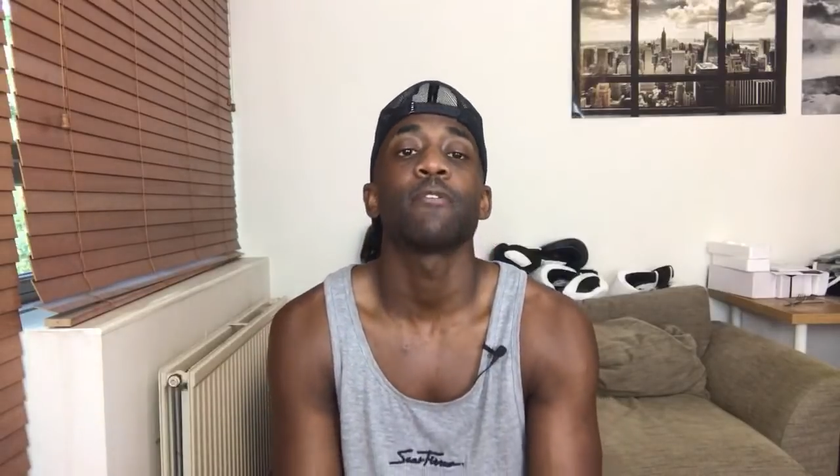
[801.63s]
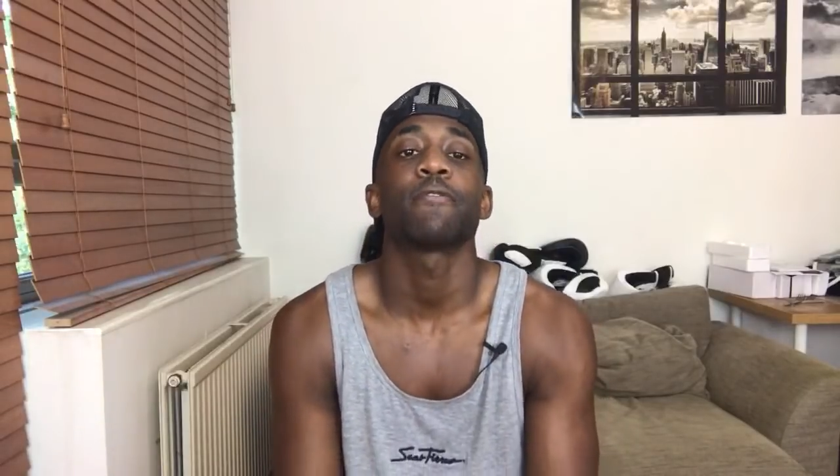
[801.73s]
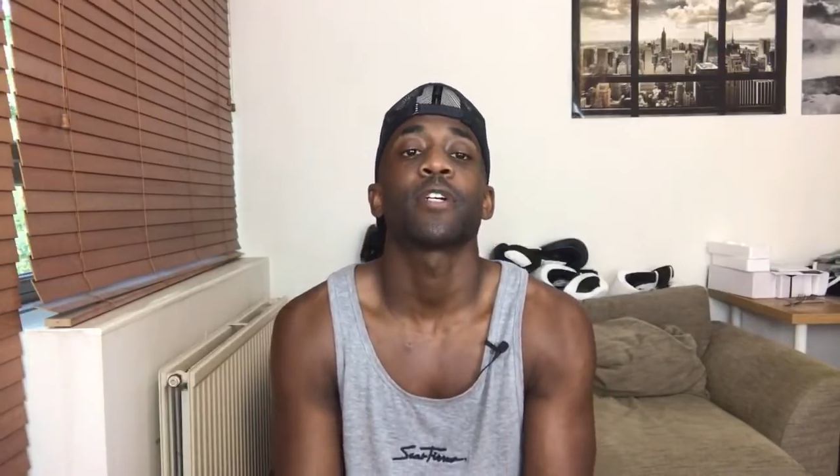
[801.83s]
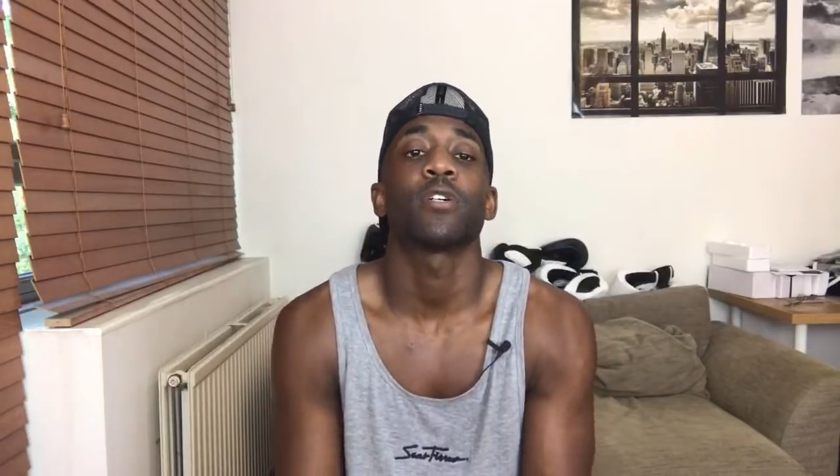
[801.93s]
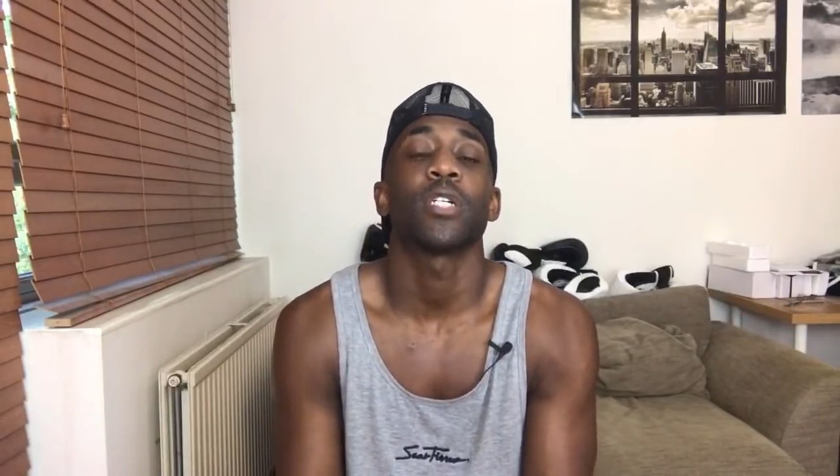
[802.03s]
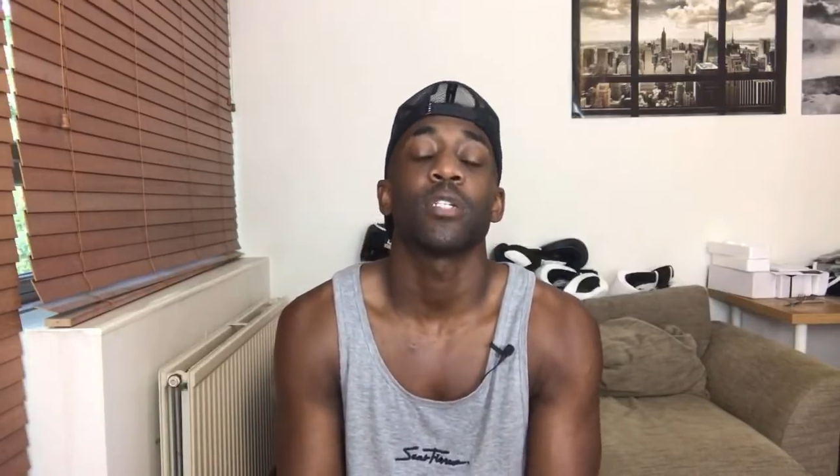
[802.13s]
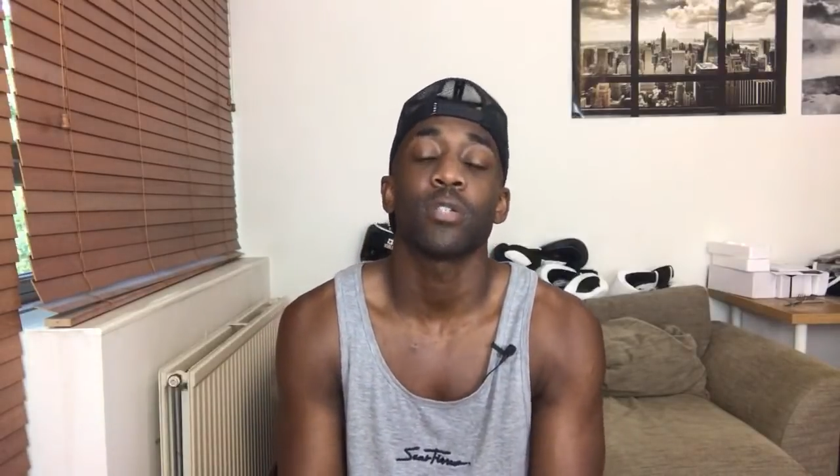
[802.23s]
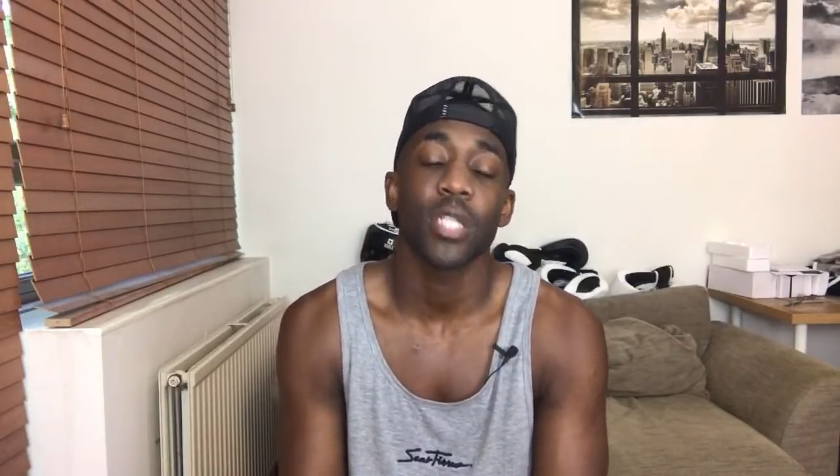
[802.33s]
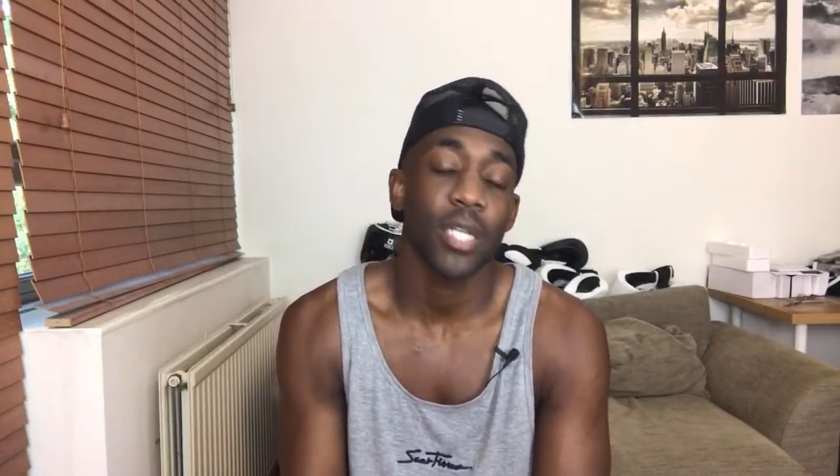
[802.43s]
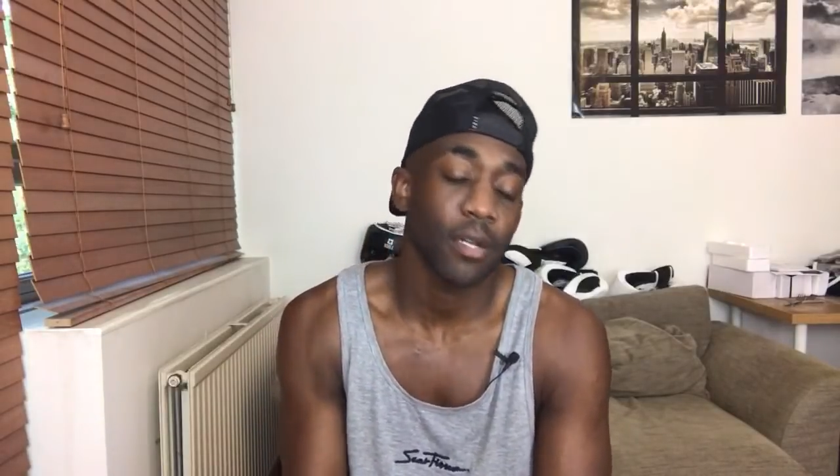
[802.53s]
think Oli knows
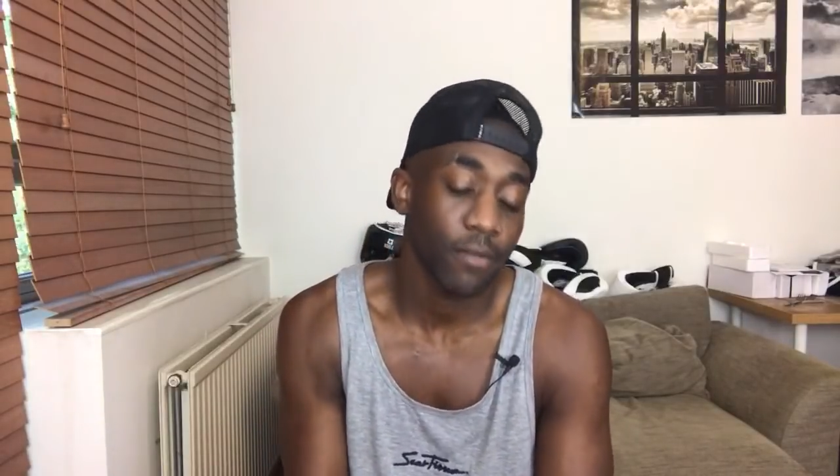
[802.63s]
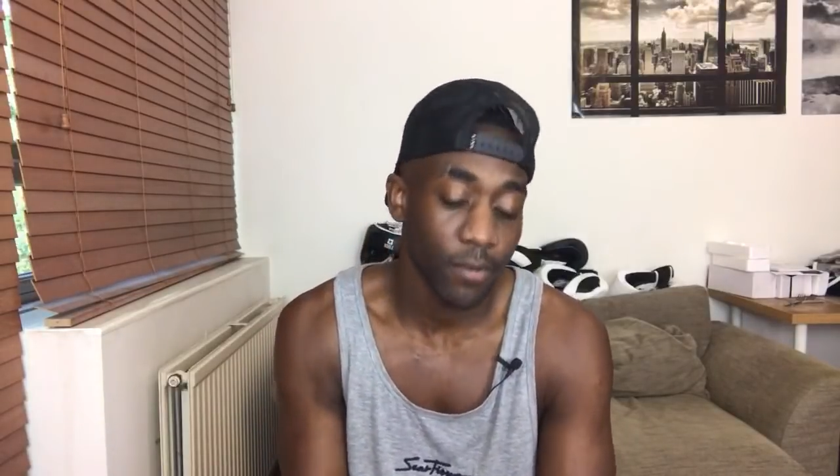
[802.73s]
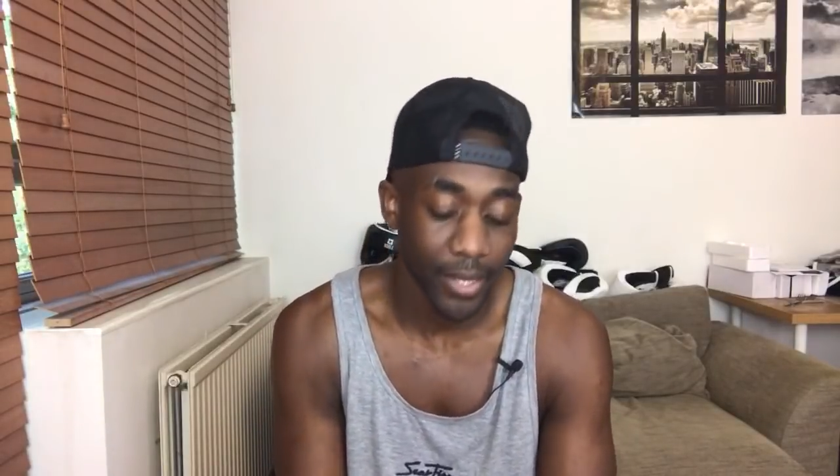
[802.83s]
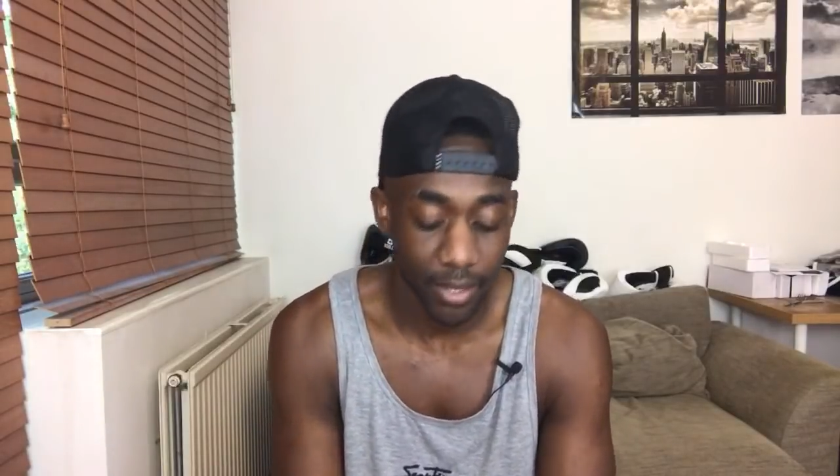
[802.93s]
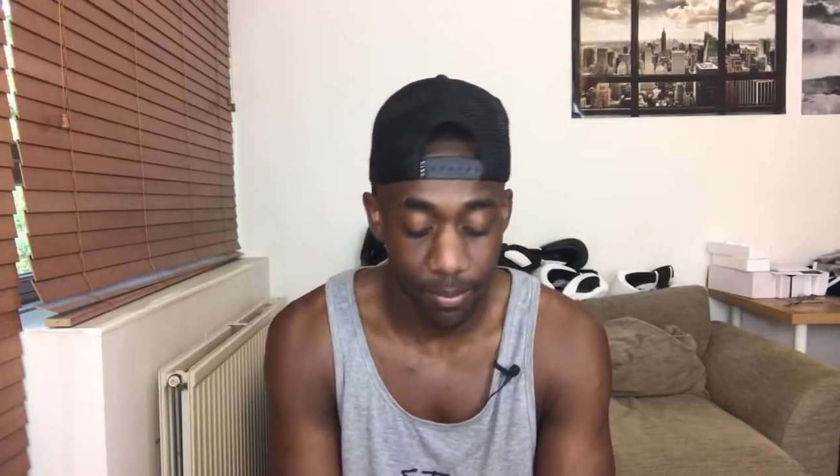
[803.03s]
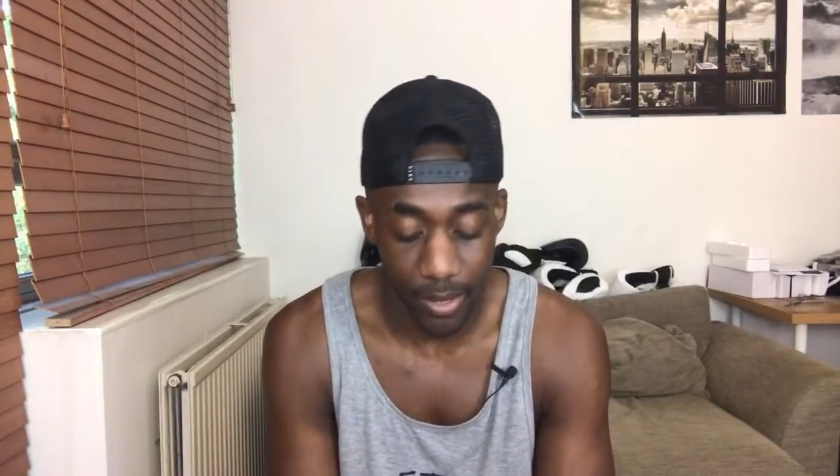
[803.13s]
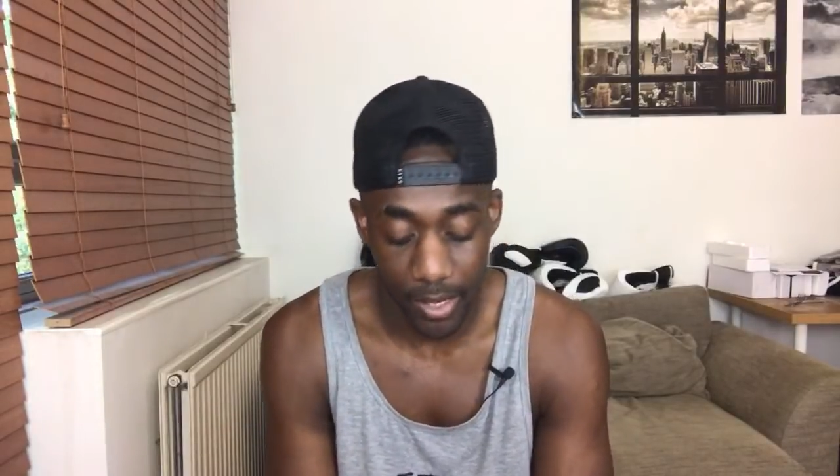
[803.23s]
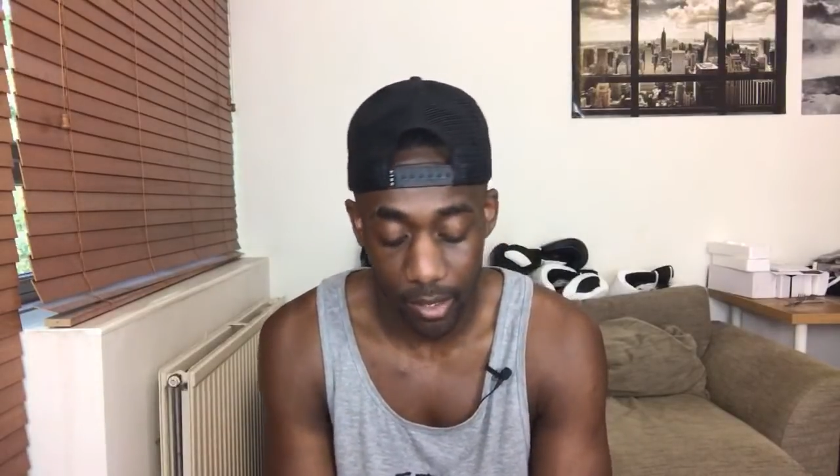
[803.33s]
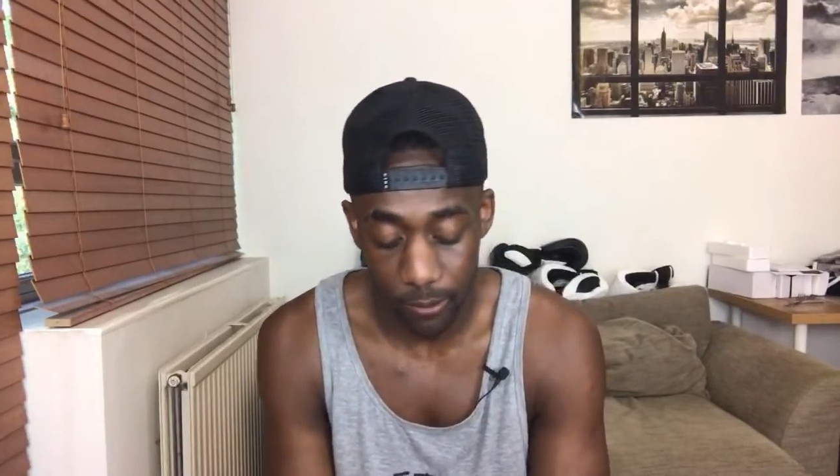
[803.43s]
any other way to play.